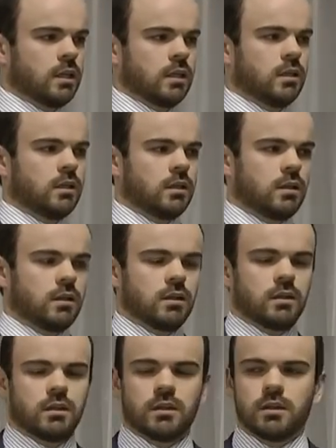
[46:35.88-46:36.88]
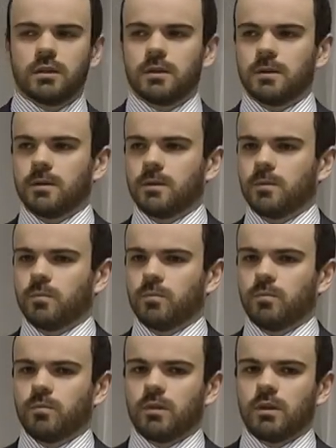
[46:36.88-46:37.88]

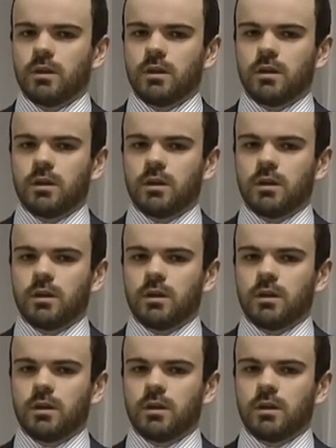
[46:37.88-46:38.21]
[no speech]